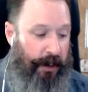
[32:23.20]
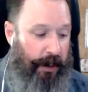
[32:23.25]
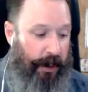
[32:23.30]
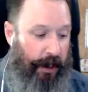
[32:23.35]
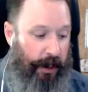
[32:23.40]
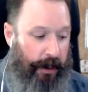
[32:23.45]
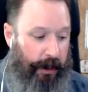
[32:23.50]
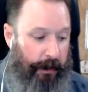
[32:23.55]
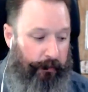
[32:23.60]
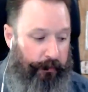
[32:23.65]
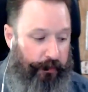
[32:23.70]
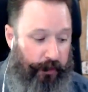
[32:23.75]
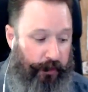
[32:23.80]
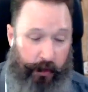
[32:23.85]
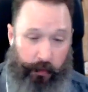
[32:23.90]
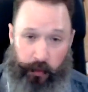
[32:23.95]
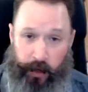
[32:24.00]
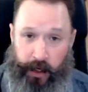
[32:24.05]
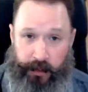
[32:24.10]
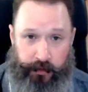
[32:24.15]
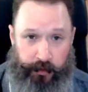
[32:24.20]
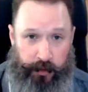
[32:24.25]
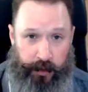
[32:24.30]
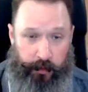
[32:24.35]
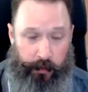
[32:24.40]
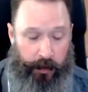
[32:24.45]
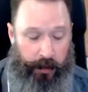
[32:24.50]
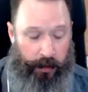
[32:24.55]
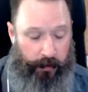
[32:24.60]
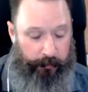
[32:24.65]
So it ranks
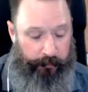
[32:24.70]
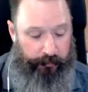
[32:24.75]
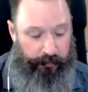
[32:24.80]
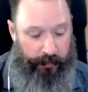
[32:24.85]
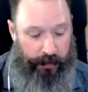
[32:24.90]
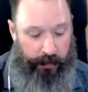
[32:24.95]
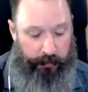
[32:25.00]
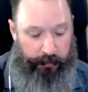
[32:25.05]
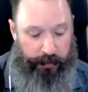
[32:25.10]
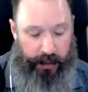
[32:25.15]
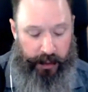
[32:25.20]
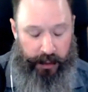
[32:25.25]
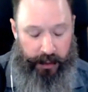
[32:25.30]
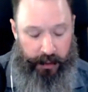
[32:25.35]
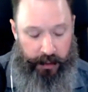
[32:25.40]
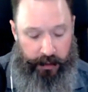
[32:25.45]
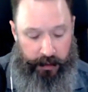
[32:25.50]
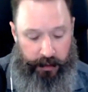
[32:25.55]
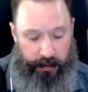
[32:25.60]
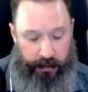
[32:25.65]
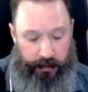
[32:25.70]
really well. But